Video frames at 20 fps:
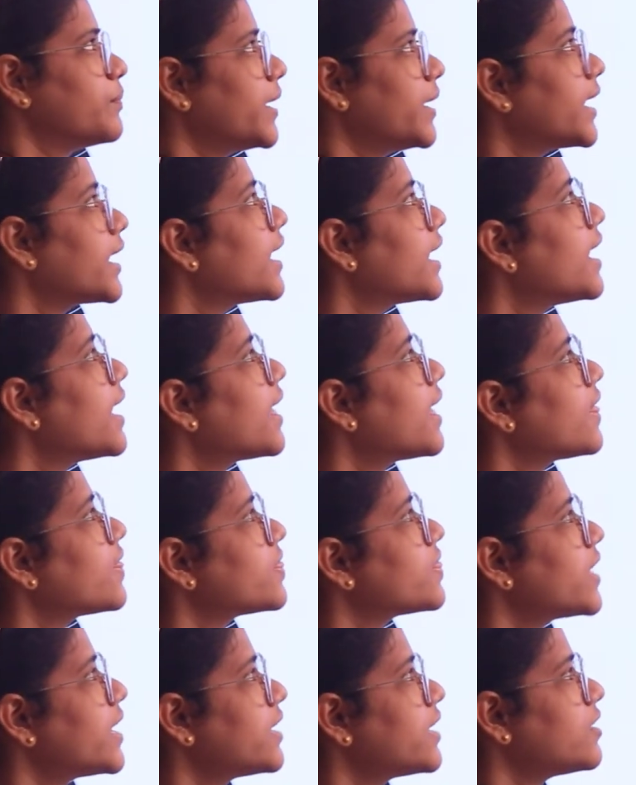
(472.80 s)
pay.
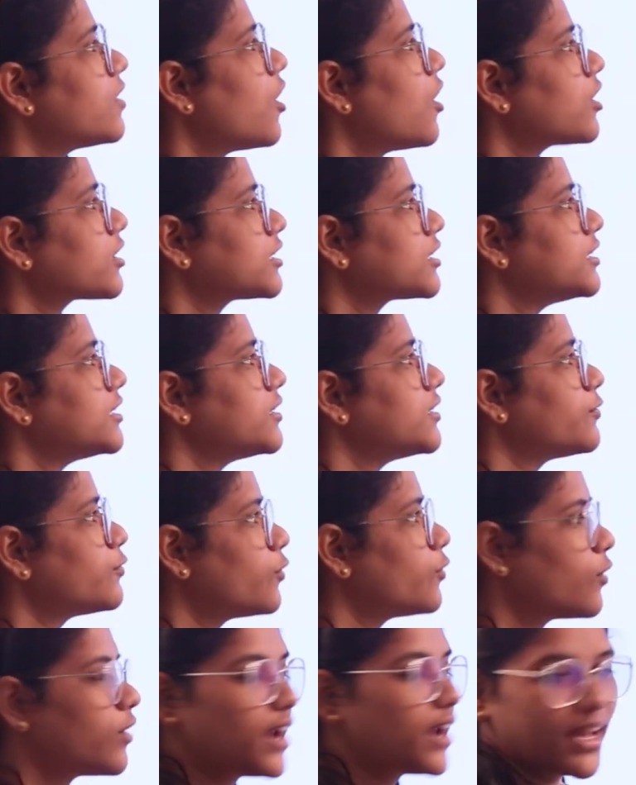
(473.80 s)
Then Oracle,
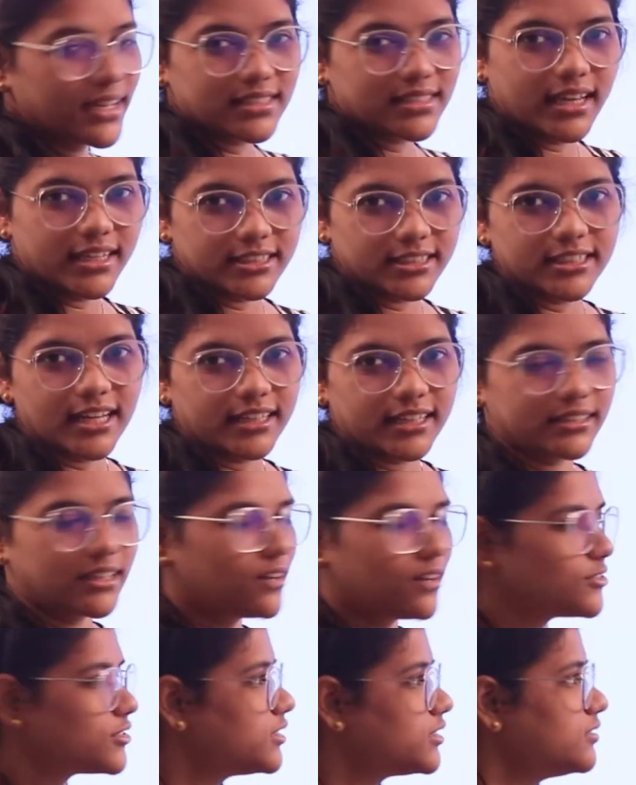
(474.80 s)

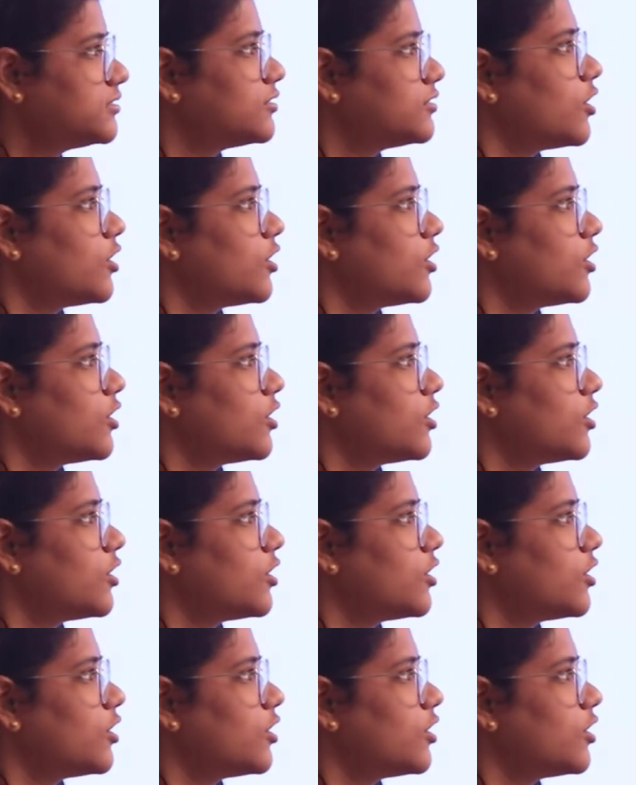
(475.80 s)
4,89,000,